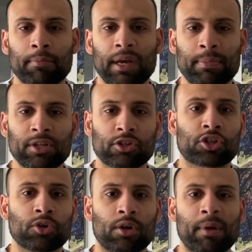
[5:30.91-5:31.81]
Maybe you're
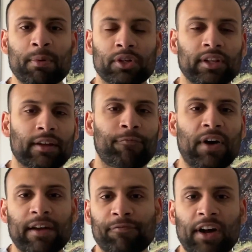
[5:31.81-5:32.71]
short, maybe you're like
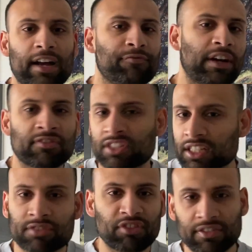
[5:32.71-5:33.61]
5'5",
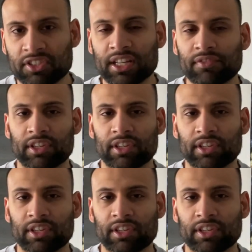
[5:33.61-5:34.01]
5'6", 5'7".